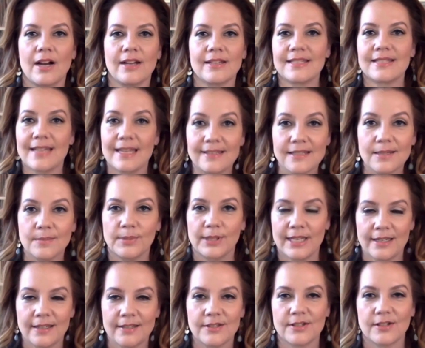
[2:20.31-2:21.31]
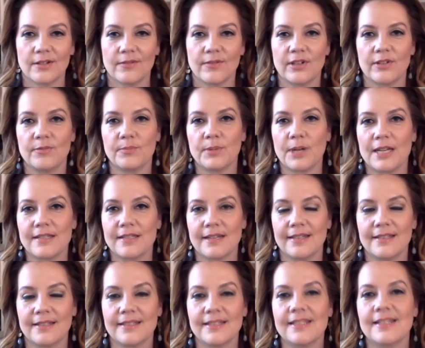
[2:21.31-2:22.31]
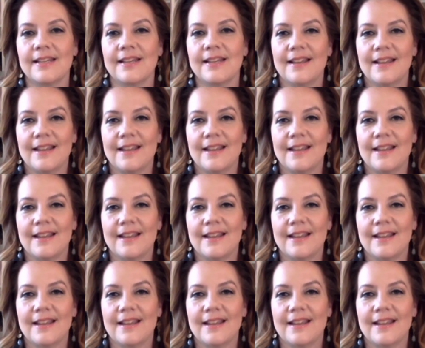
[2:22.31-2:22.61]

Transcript: ostensibly conservative presidents.